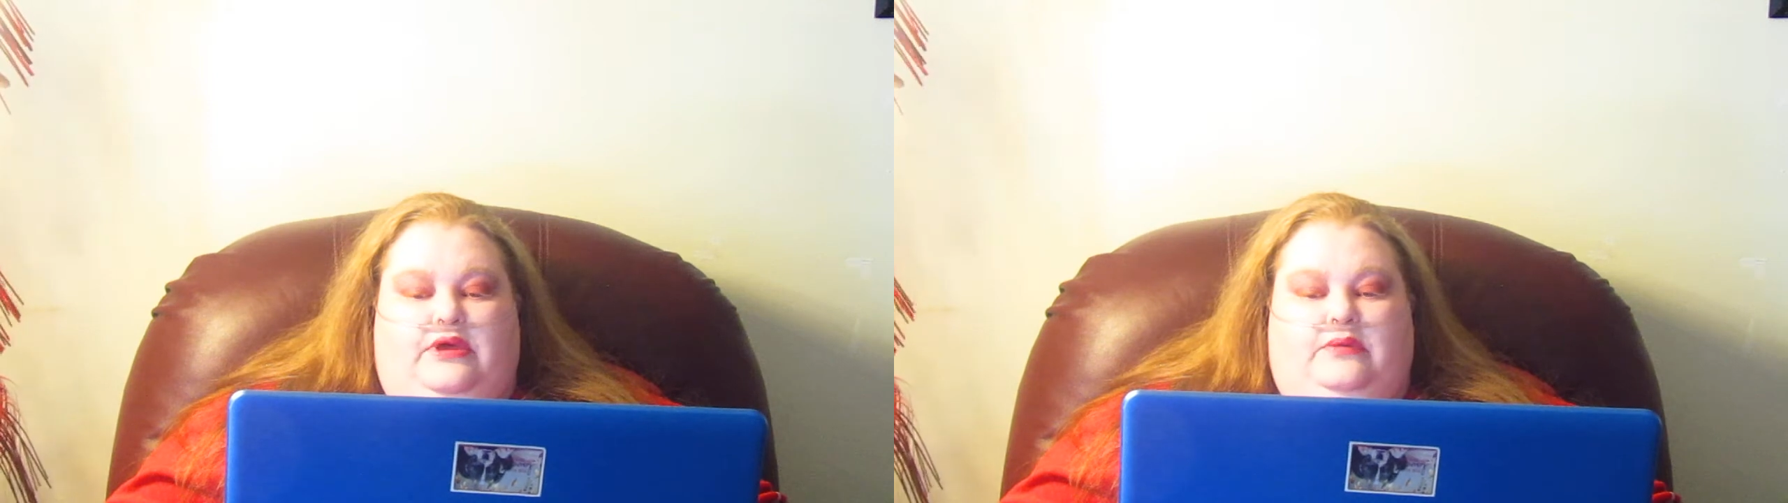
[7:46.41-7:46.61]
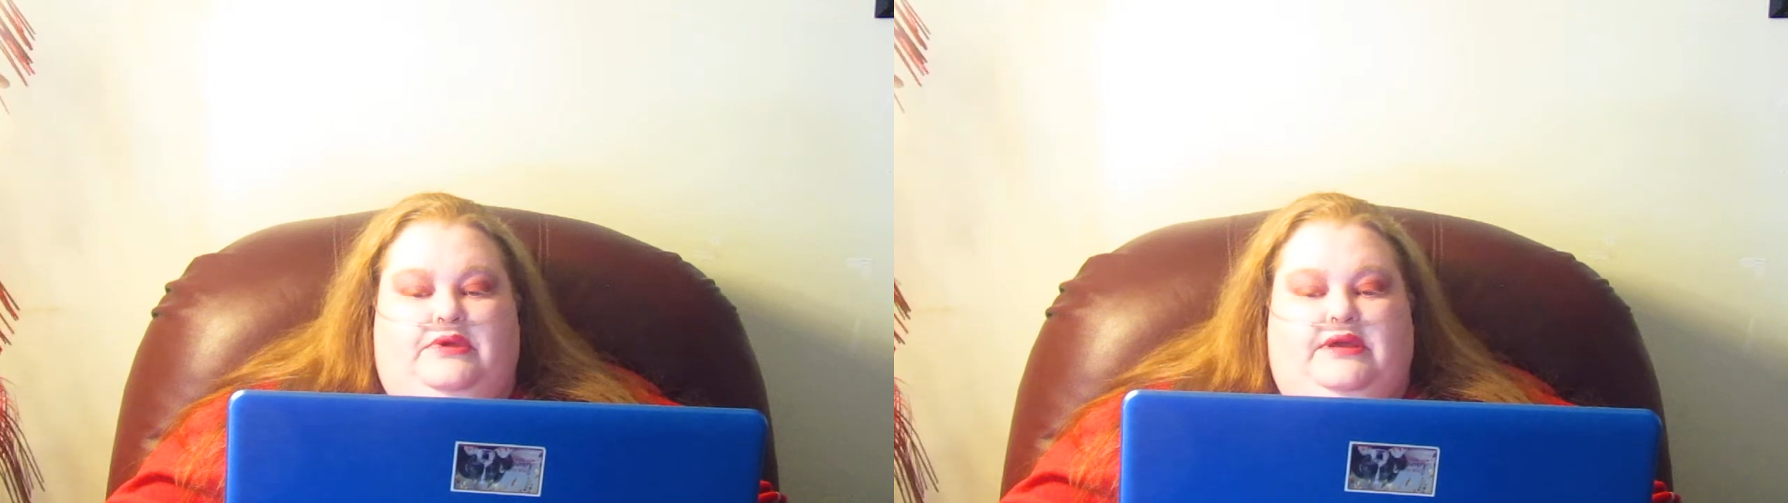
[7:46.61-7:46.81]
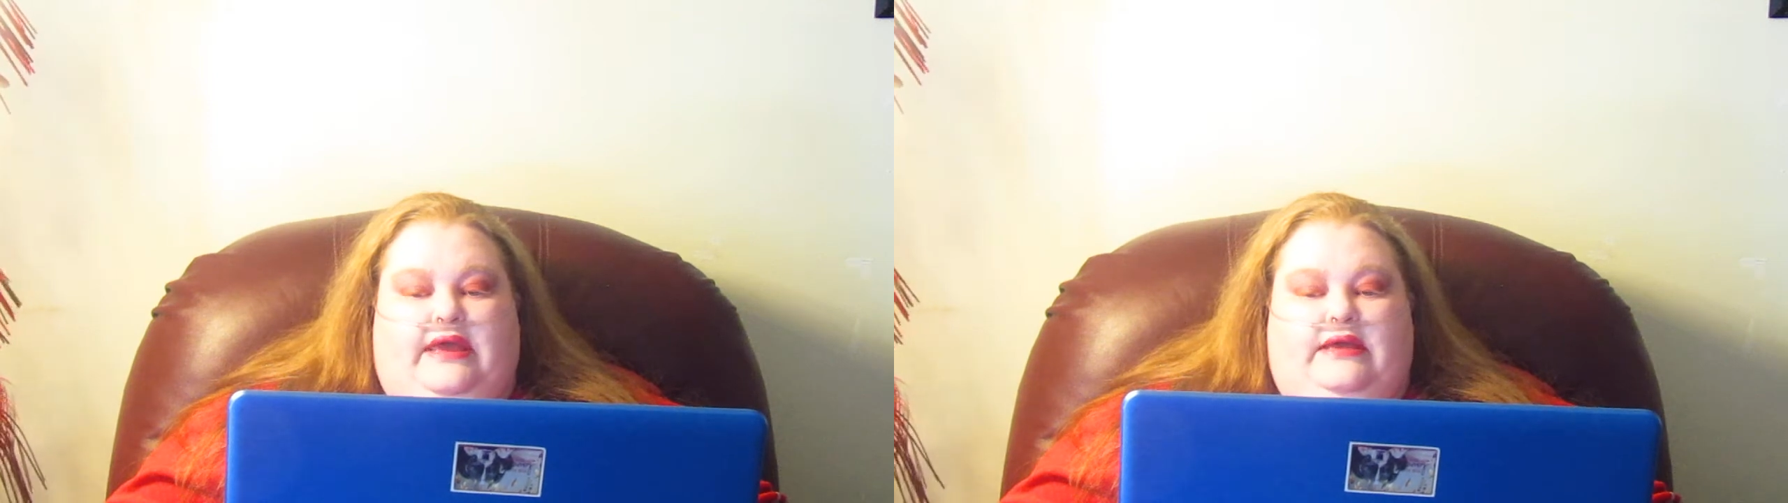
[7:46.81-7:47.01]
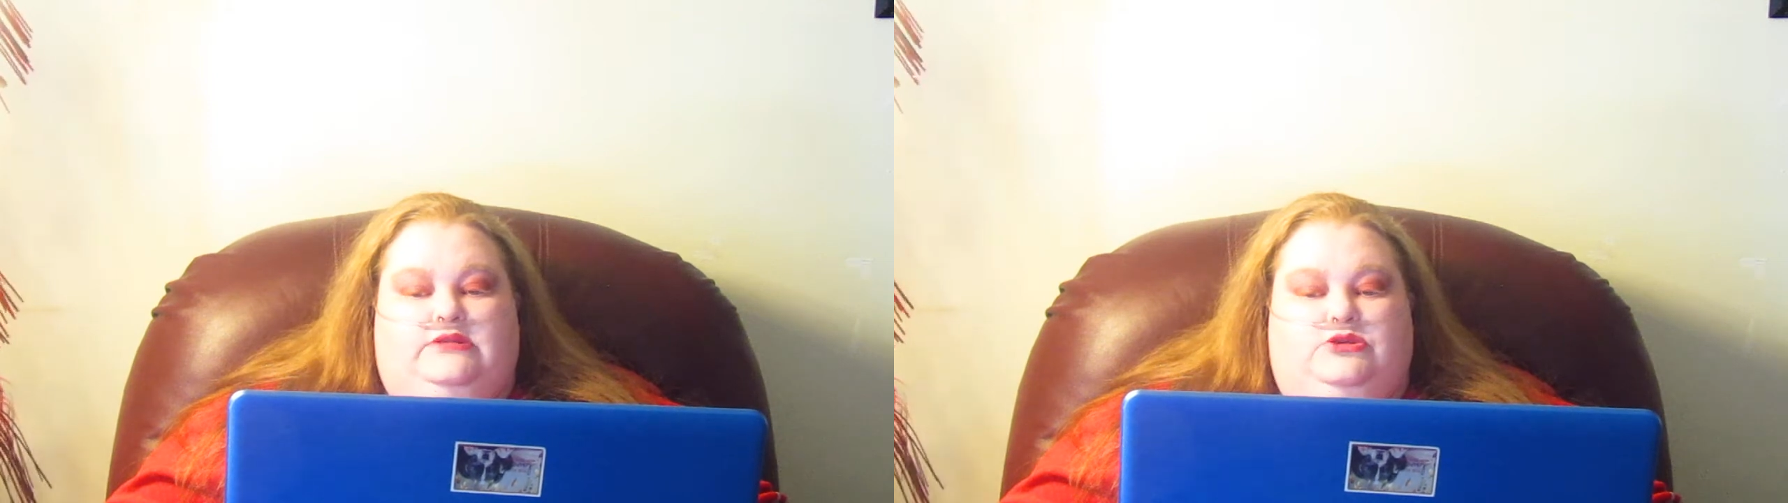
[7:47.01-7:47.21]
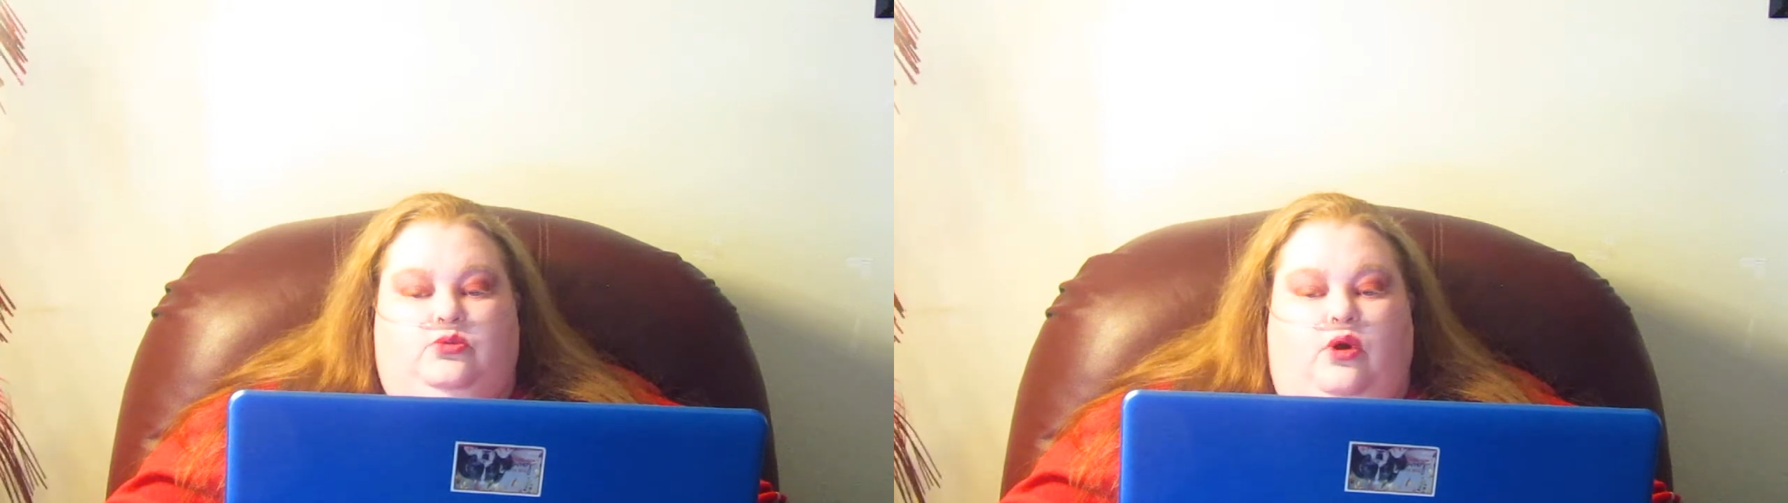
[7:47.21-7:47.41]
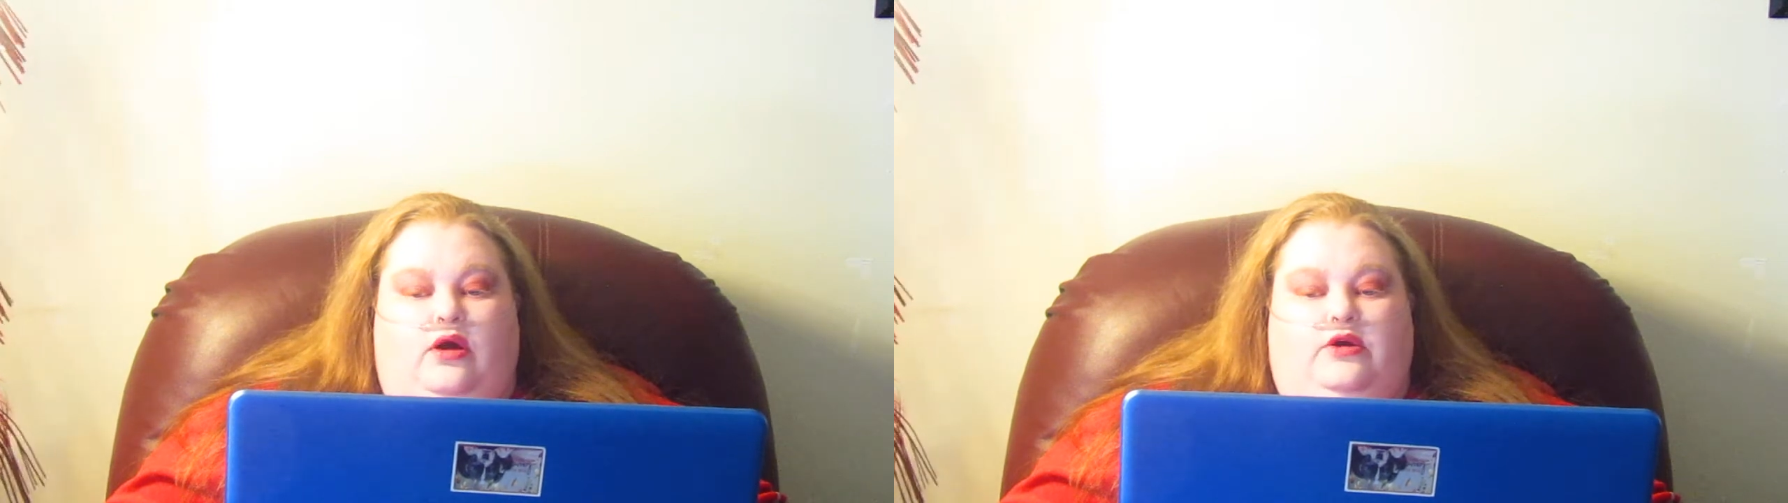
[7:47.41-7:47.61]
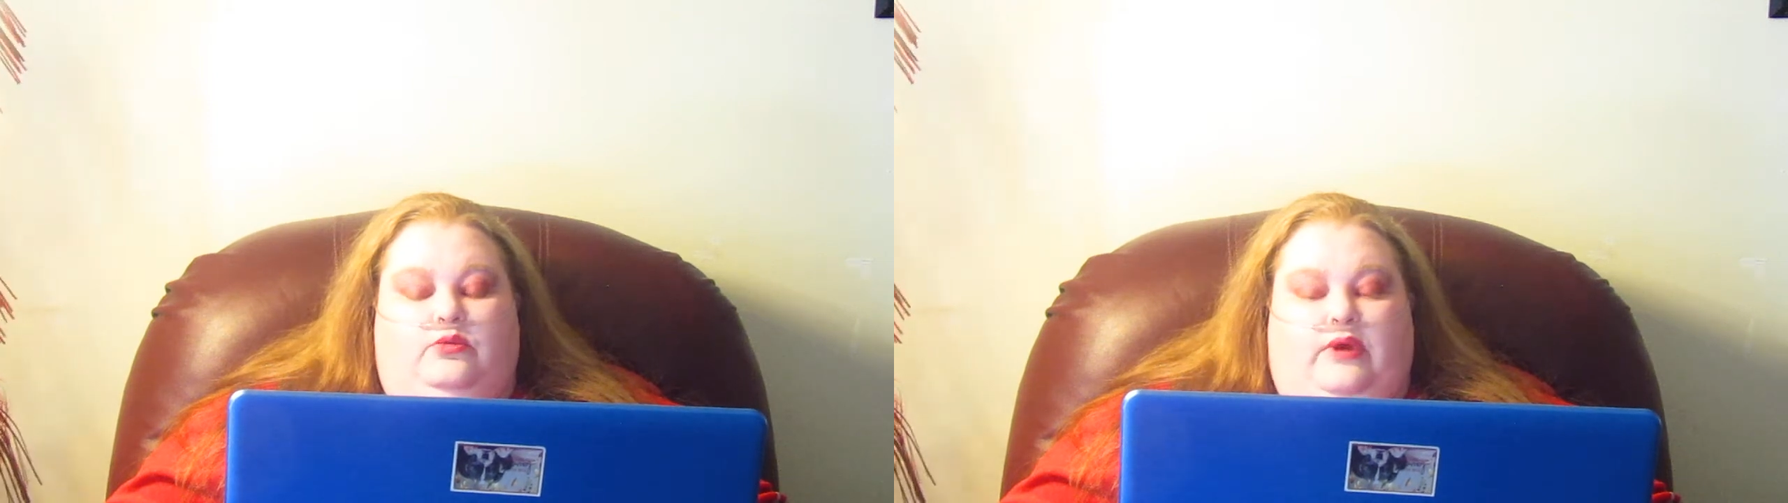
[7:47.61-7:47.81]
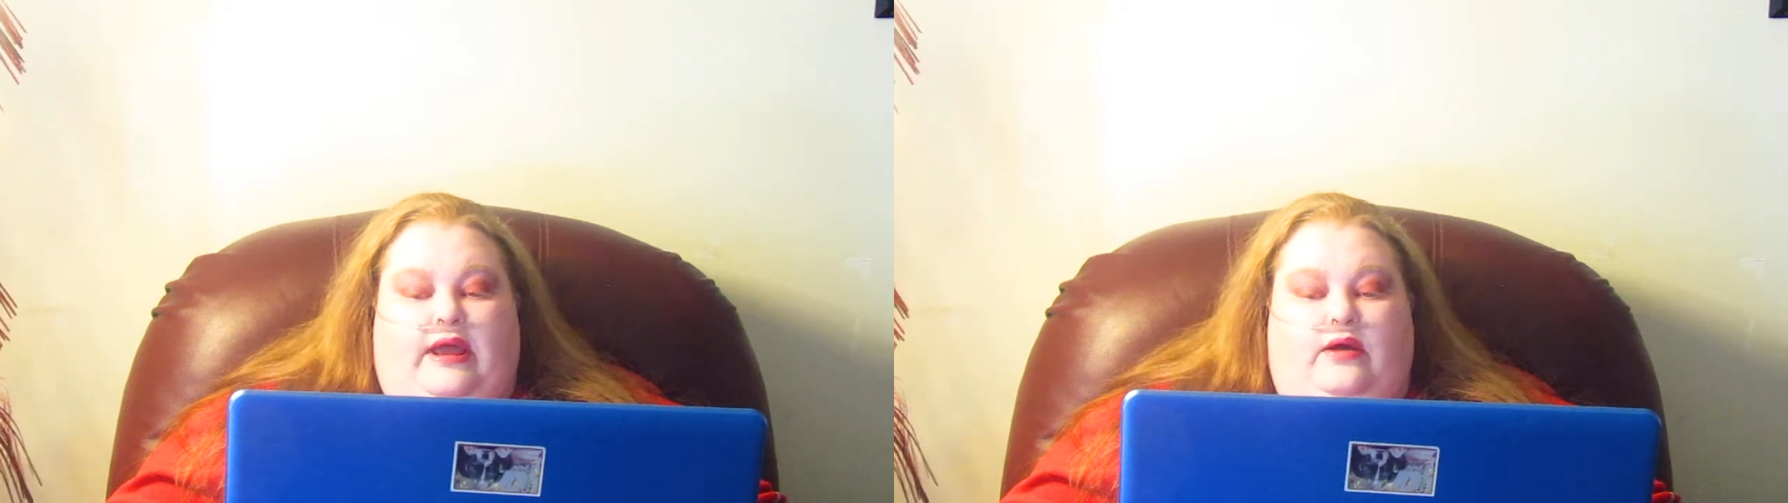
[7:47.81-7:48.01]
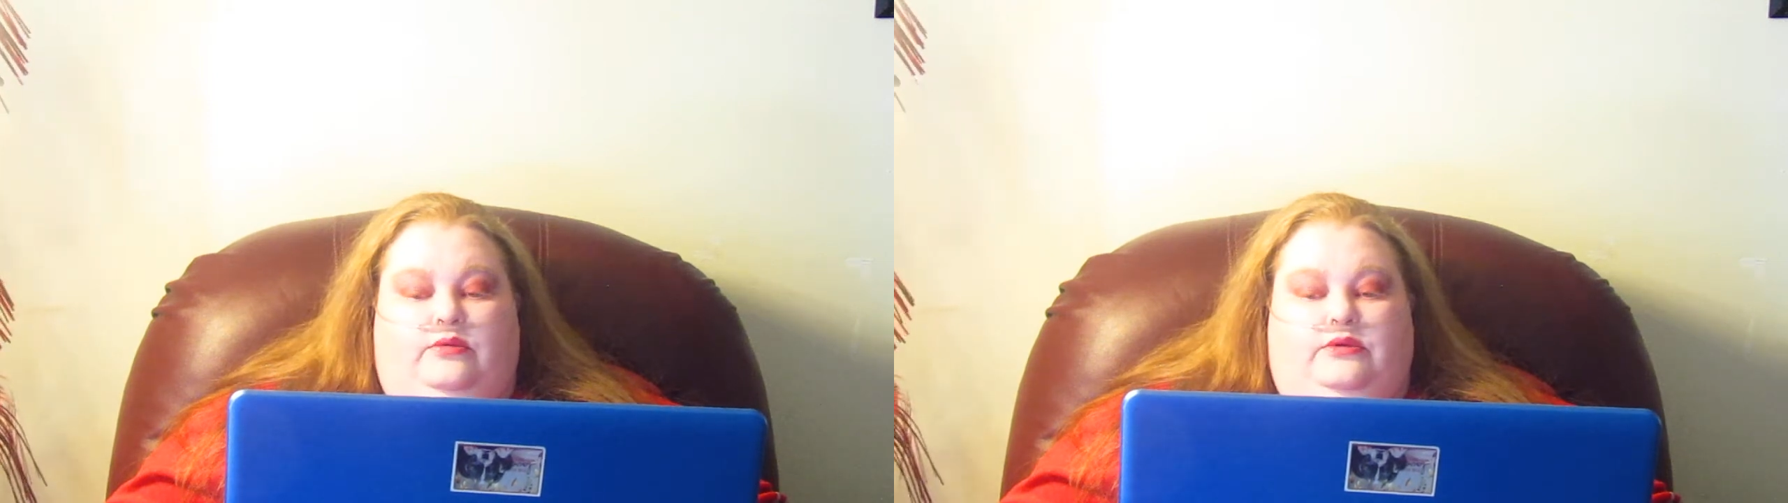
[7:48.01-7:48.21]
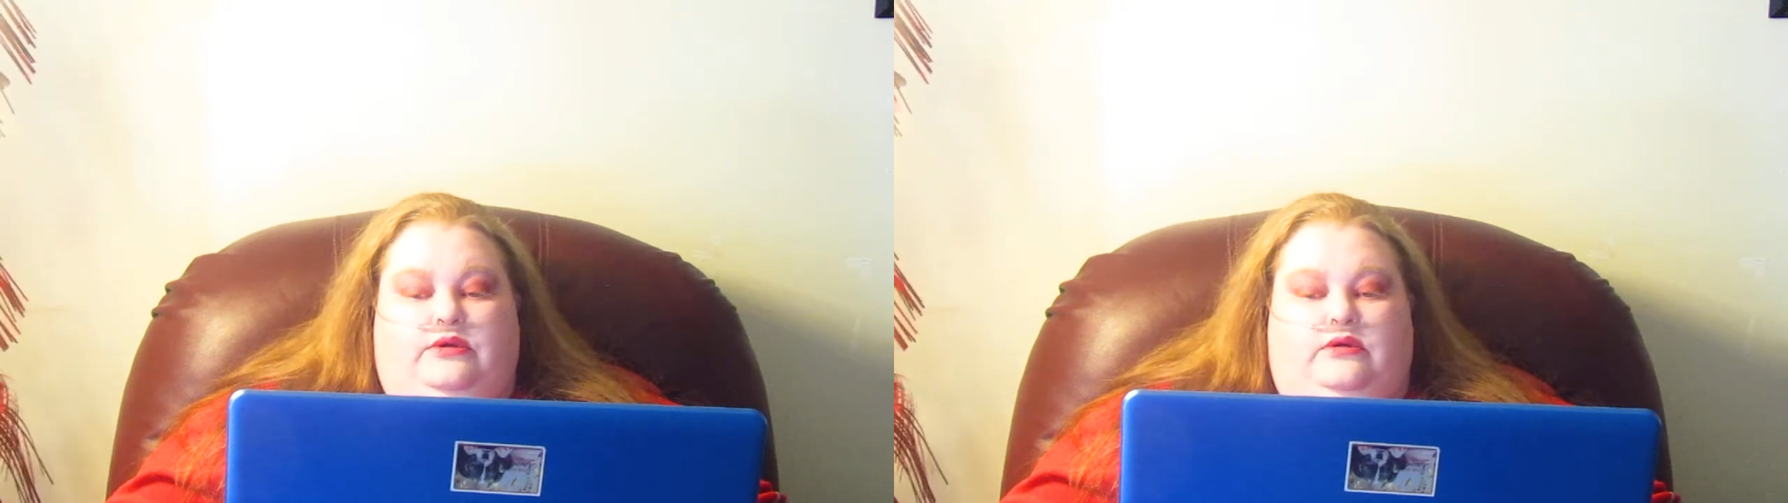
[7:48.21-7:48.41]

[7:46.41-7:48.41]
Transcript: and began to walk around.